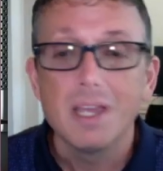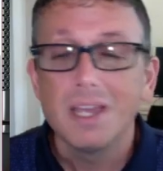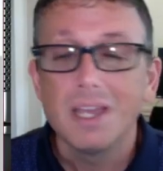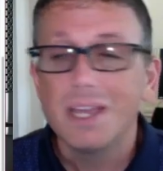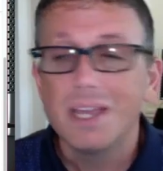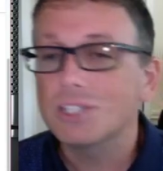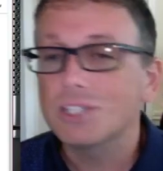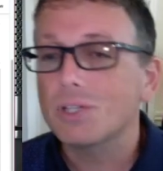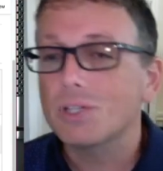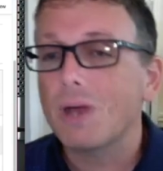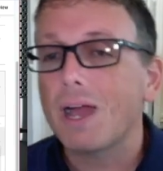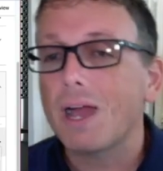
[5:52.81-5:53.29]

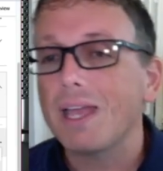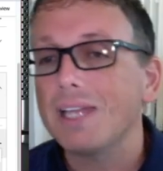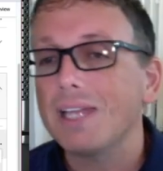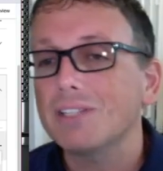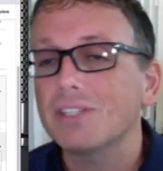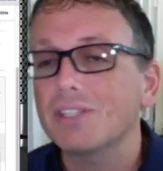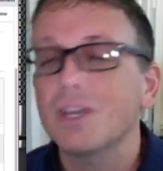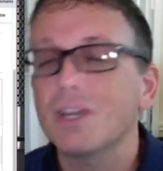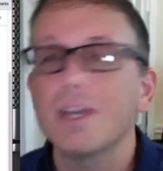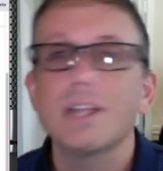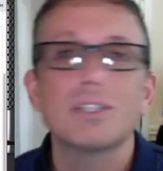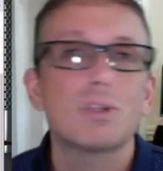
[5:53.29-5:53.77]
And so
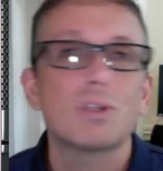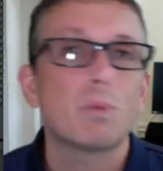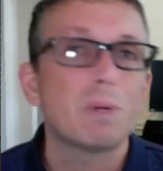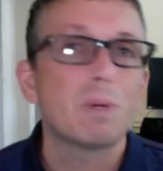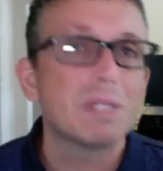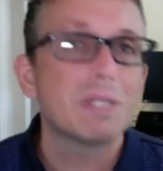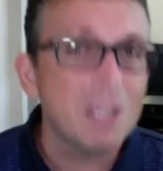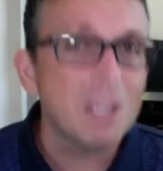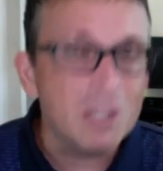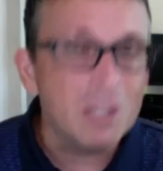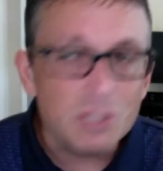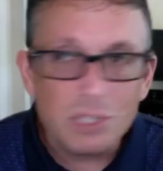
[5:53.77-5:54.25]
it's a
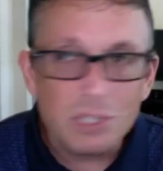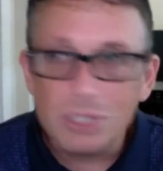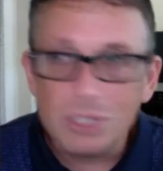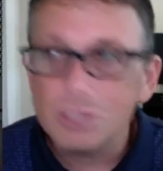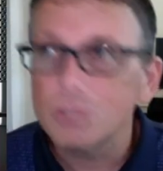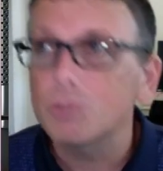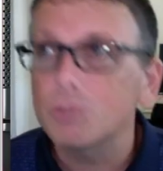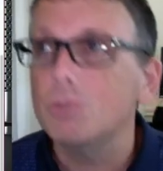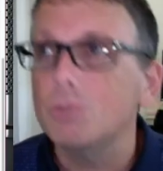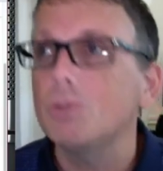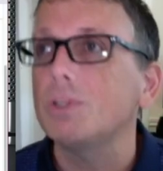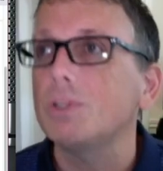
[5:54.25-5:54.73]
retention
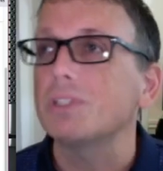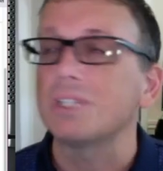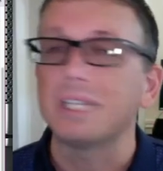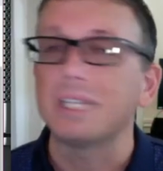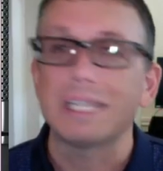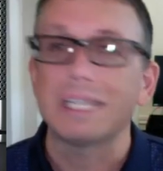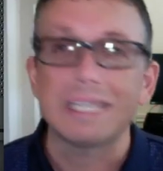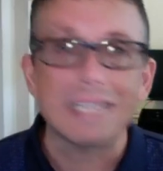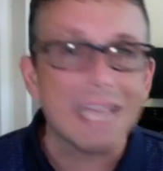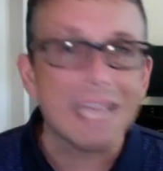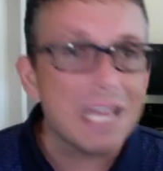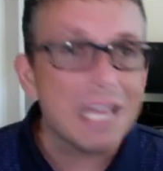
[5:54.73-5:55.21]
tool, it's an
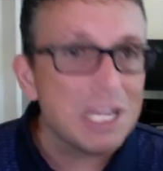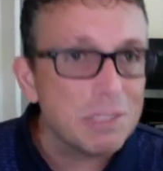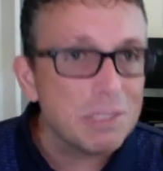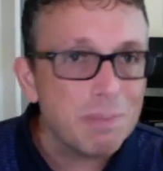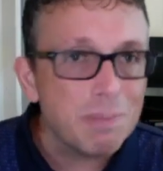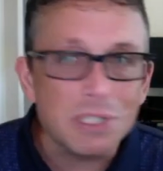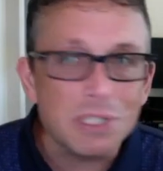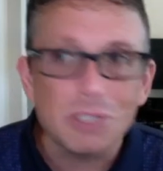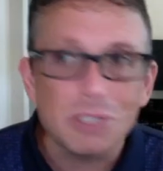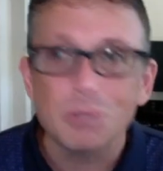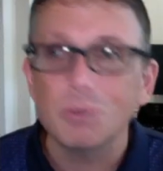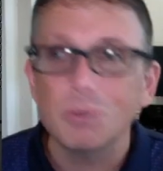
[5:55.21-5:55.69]

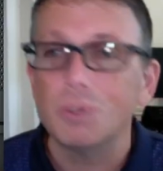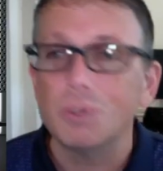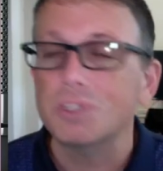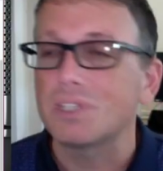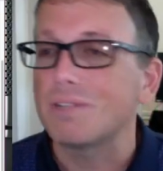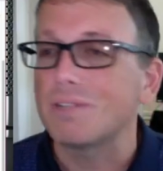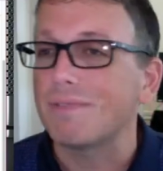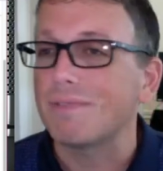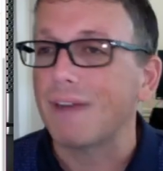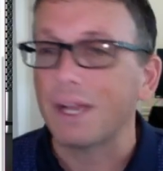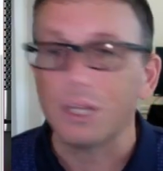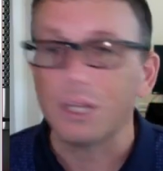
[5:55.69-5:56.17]
engagement tool, it's
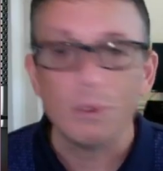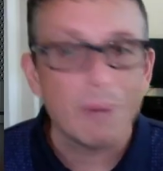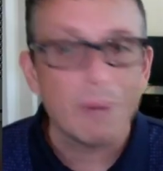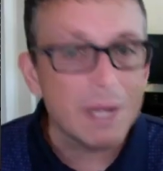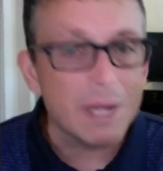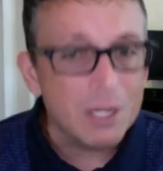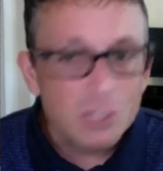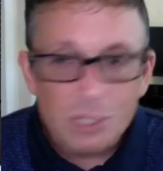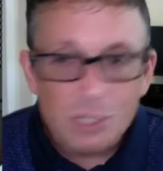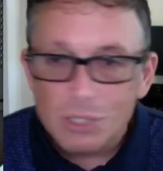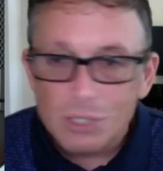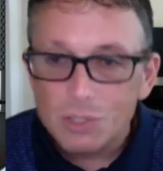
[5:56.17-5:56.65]
an
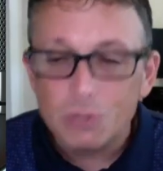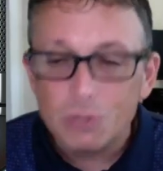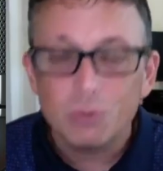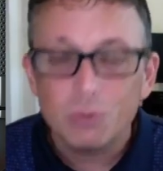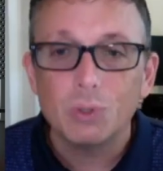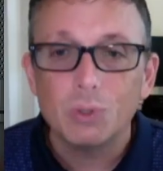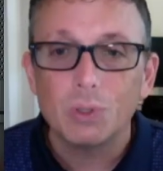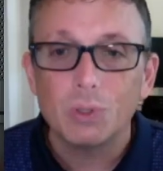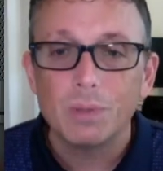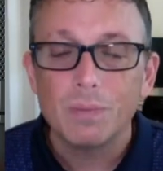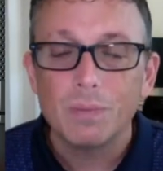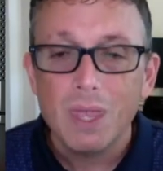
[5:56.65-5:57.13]
evaluation
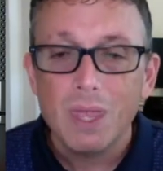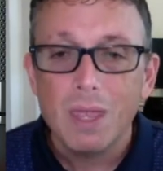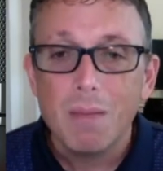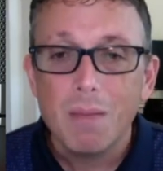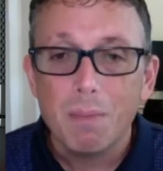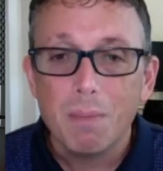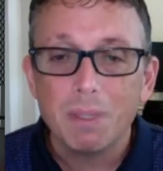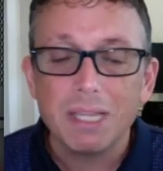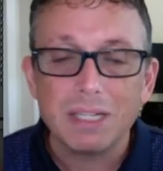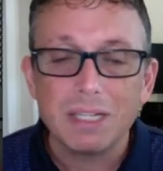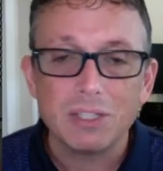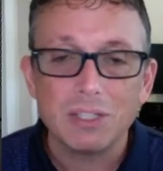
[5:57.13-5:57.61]
tool,
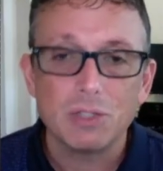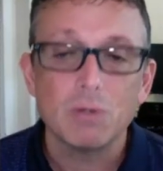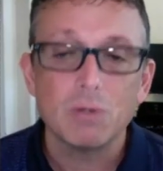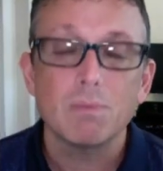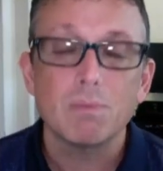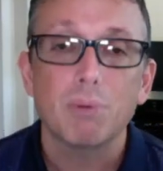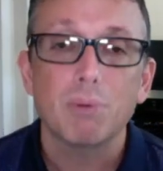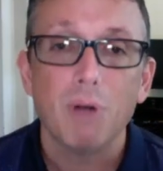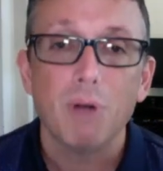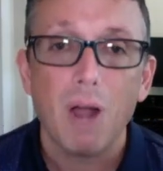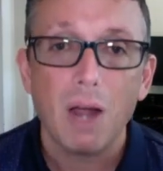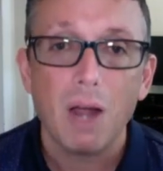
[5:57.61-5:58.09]
but that
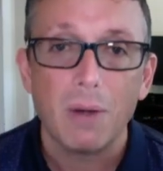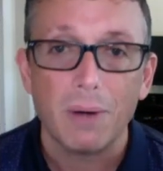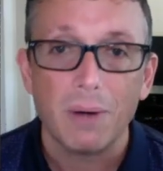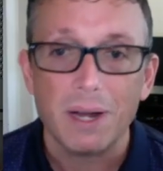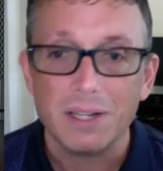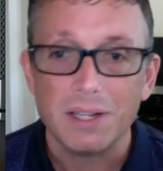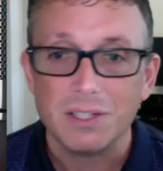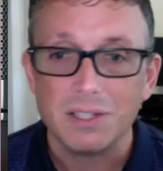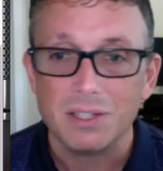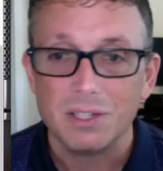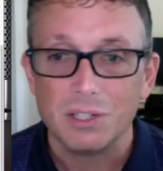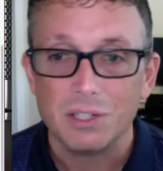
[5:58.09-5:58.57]
student
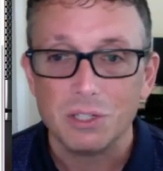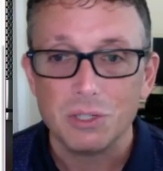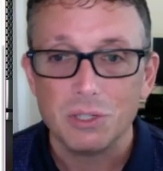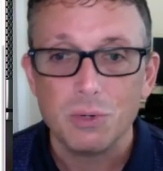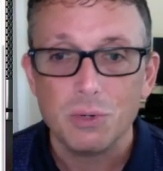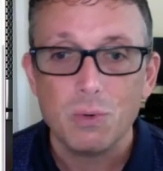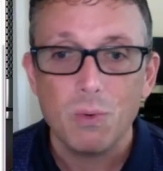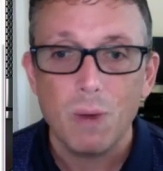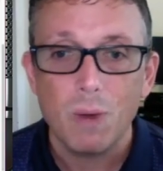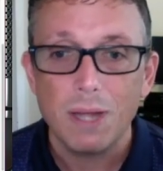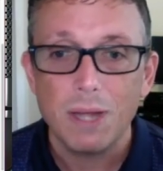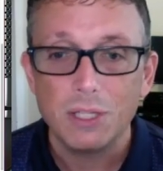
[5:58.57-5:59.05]
progress is a
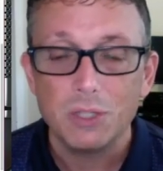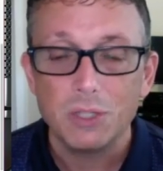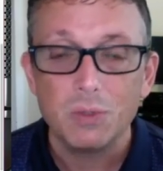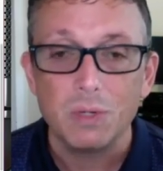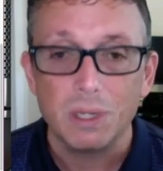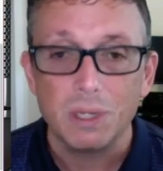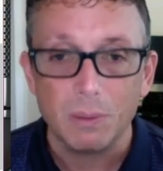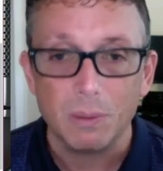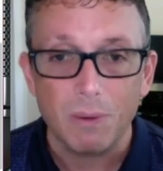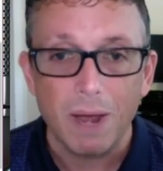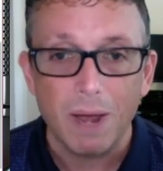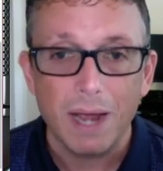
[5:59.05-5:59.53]
two-way
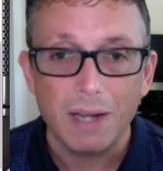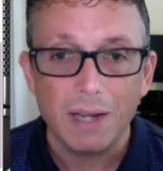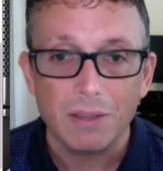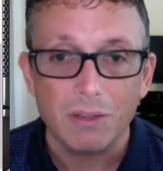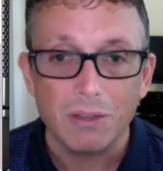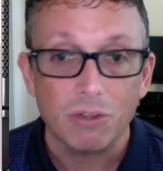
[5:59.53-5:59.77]
street, right?